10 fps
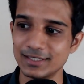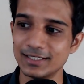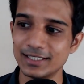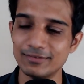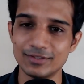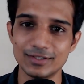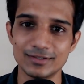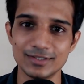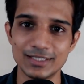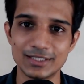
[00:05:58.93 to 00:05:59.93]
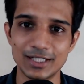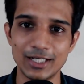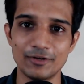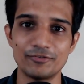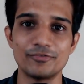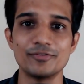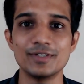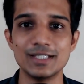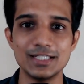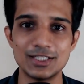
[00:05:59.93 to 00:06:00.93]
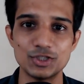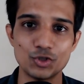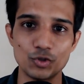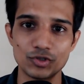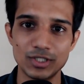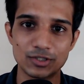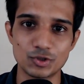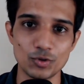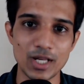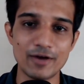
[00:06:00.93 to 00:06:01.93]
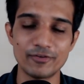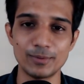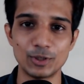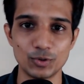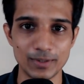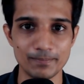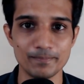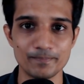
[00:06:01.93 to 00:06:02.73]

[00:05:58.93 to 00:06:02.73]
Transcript: even these kind of easy jokes are so laughable to him.